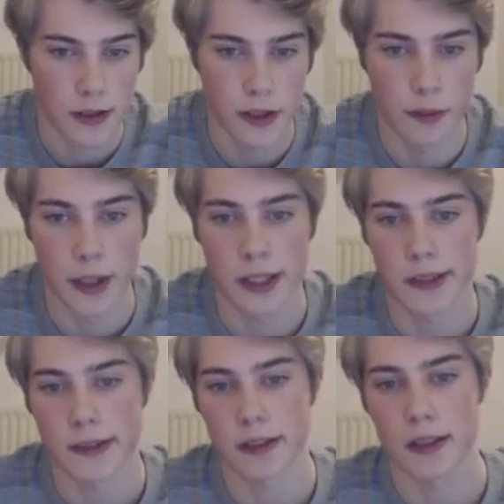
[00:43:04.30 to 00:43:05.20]
stalemate.
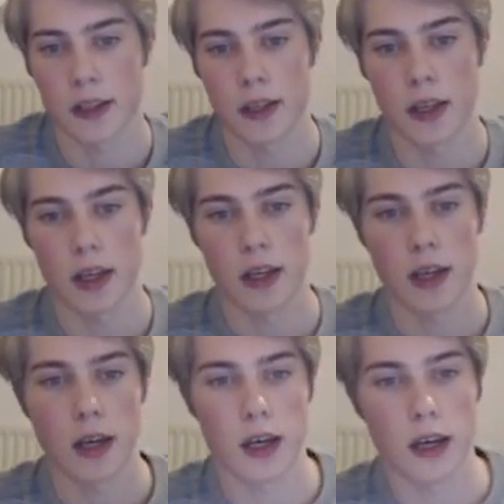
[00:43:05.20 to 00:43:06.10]

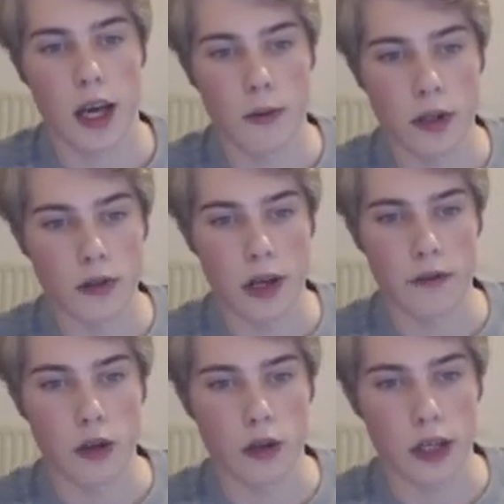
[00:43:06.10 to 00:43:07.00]
Uh, I wanted to have a
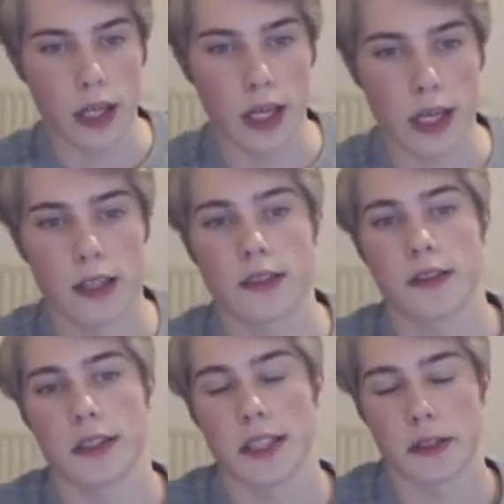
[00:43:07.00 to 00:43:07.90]
look at
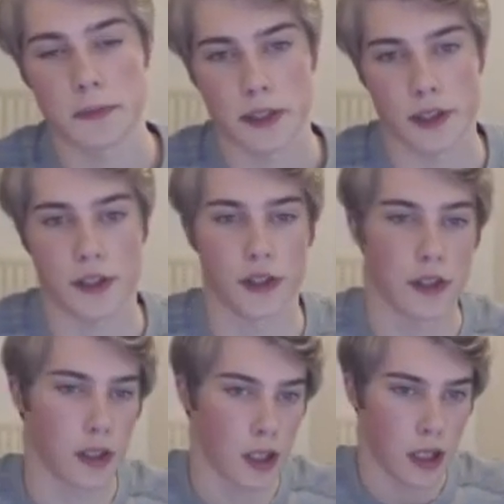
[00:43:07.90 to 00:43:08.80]
this position.
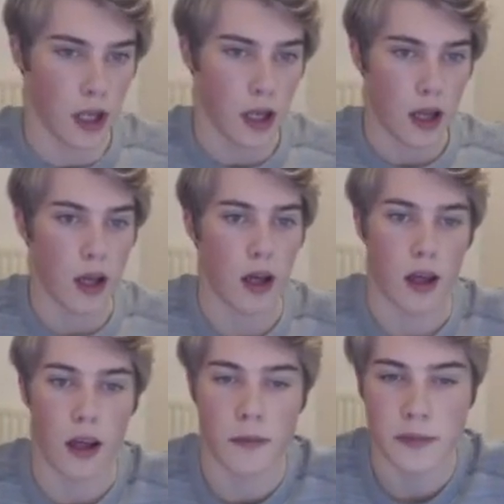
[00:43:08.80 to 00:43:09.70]

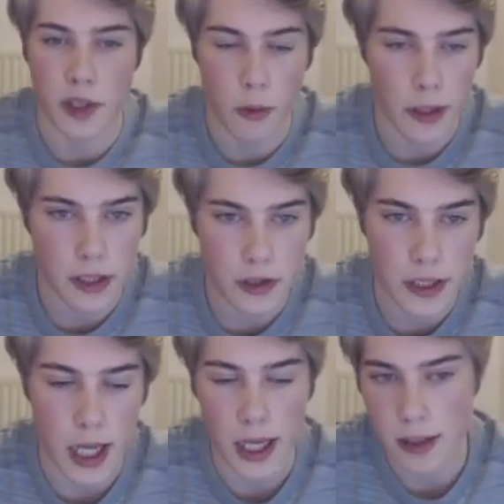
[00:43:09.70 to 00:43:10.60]
Um, so we just
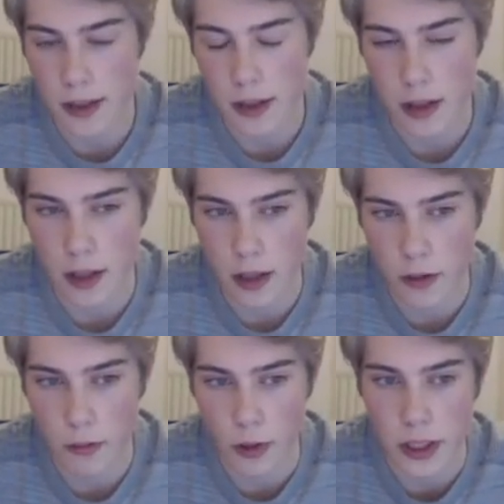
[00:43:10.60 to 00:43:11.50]
had,
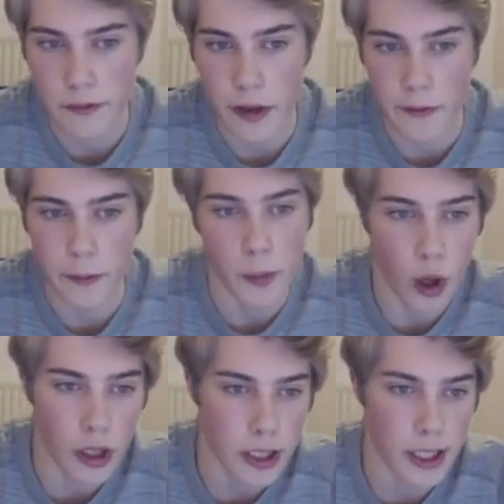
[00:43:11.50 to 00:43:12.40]
what if you have a
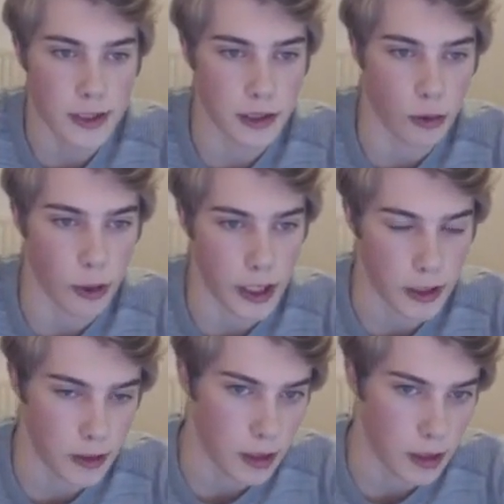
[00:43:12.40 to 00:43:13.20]
pawn against the queen?